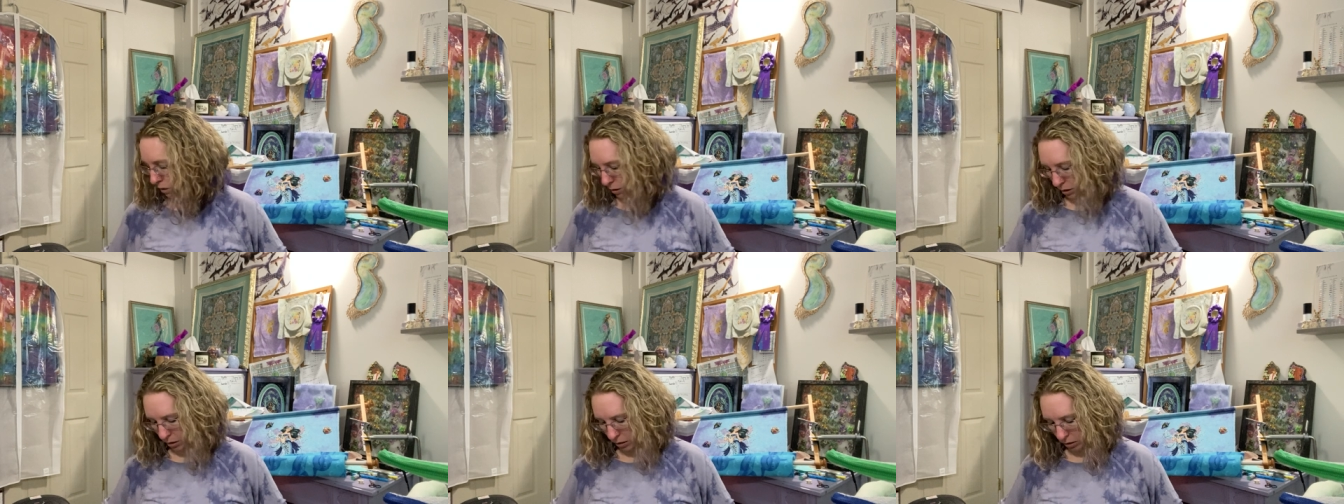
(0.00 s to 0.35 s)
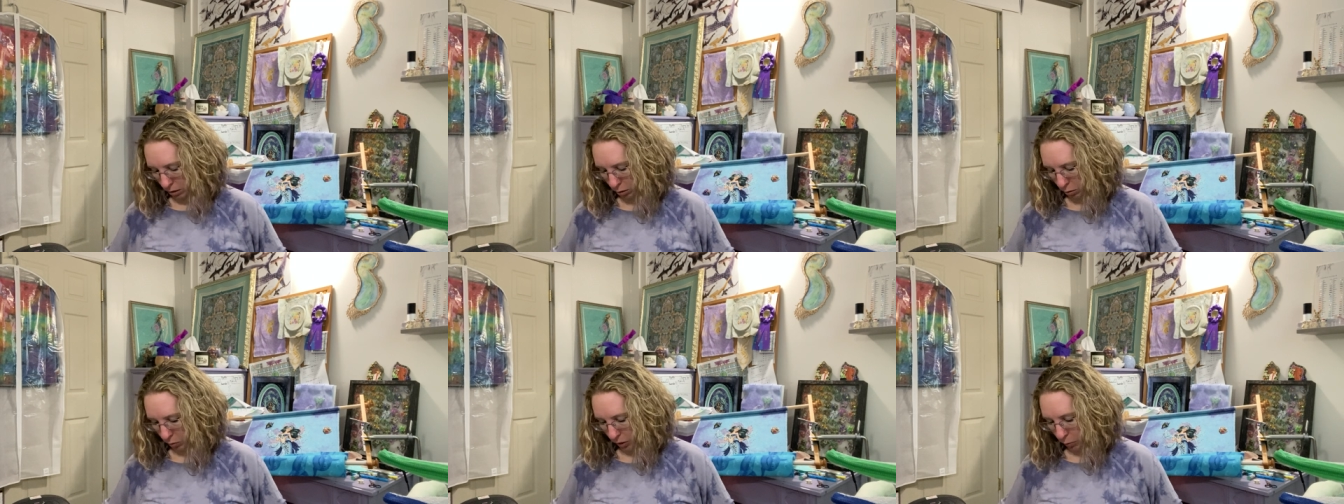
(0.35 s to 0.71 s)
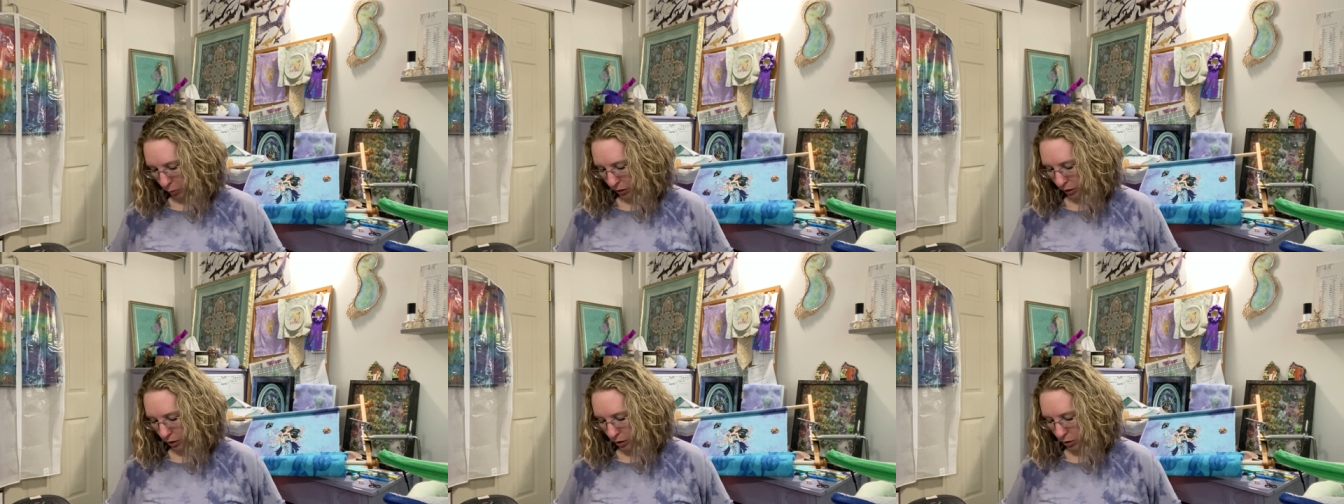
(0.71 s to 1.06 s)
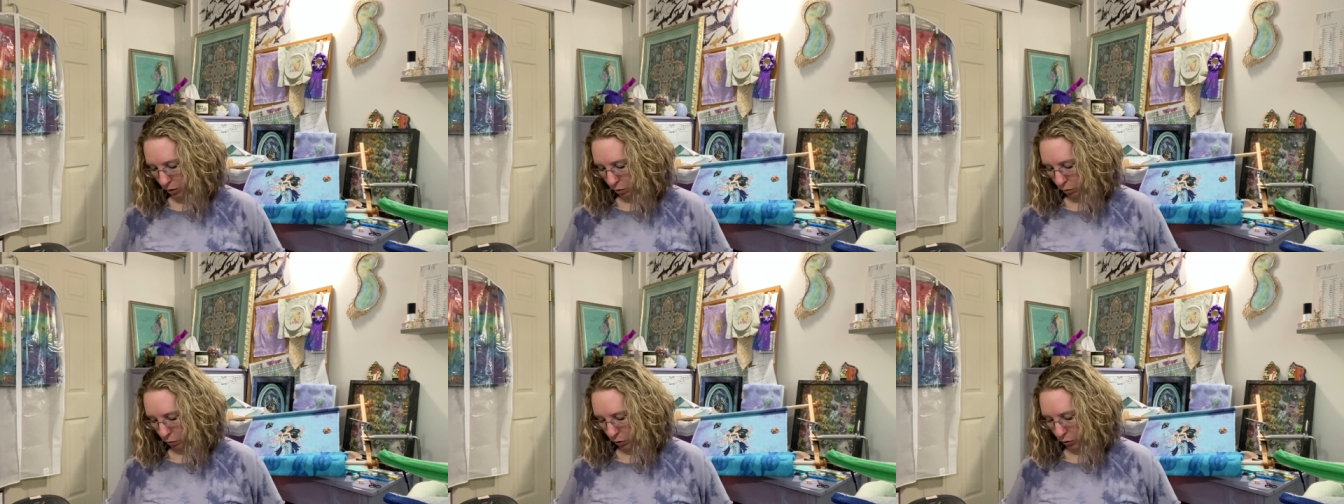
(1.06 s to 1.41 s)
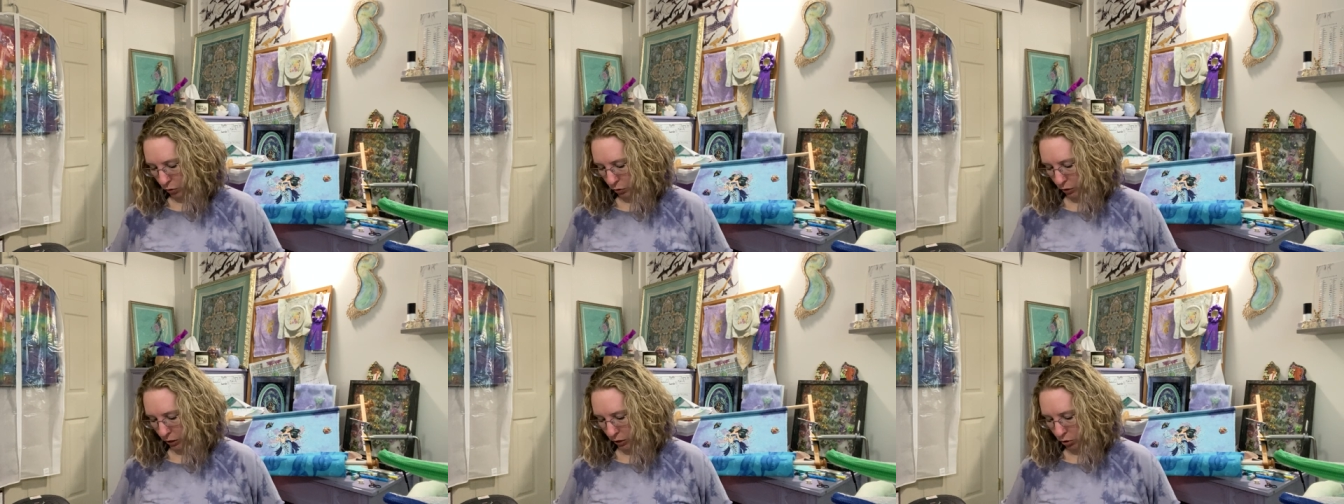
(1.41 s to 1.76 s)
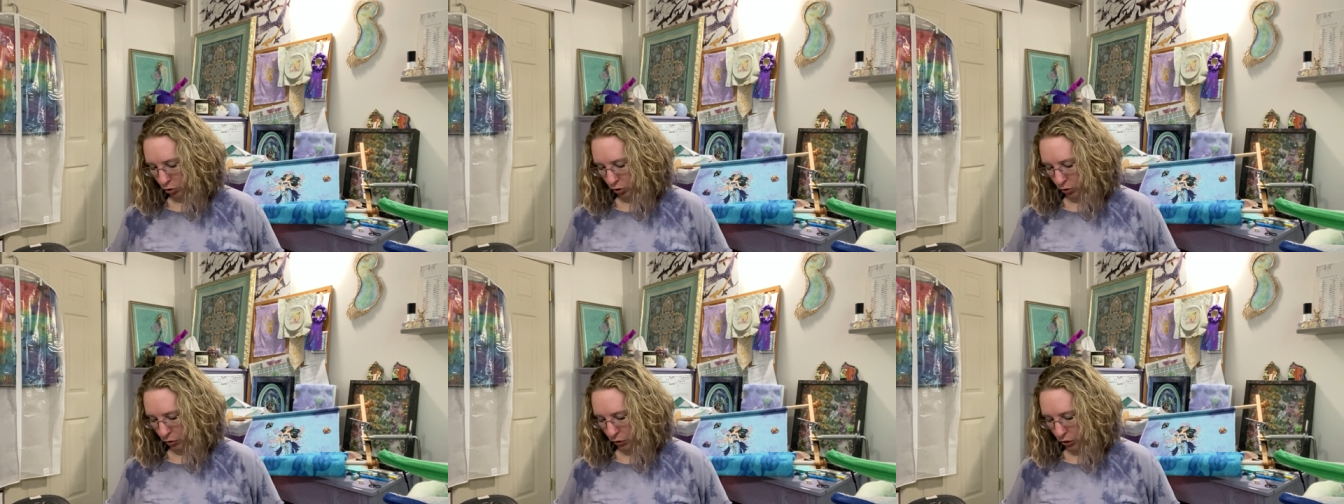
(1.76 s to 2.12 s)
So, but let me get this unrolled so I can
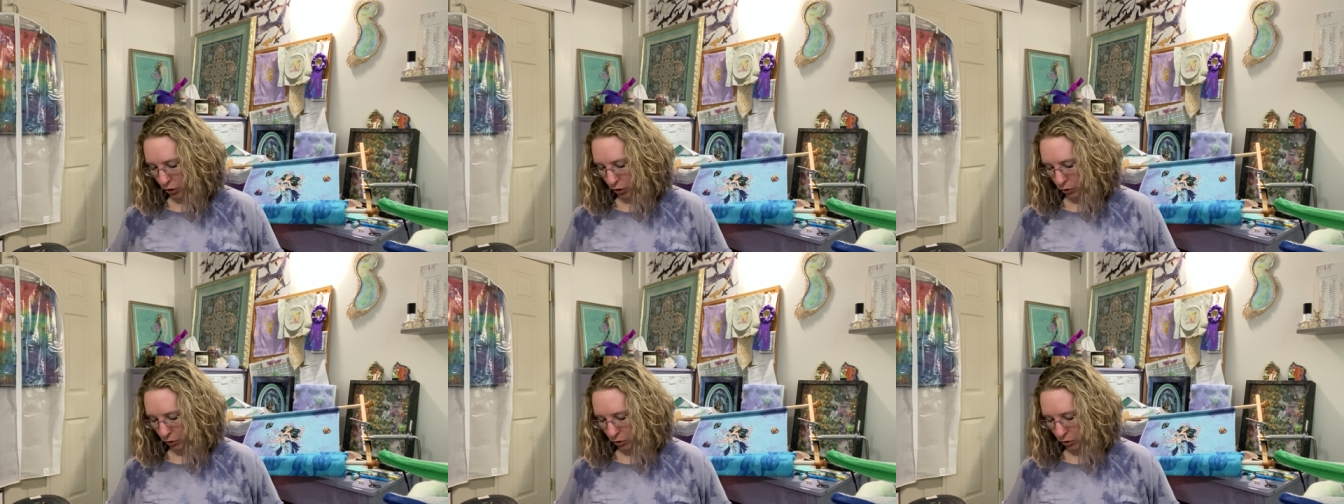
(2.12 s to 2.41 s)
show it to you.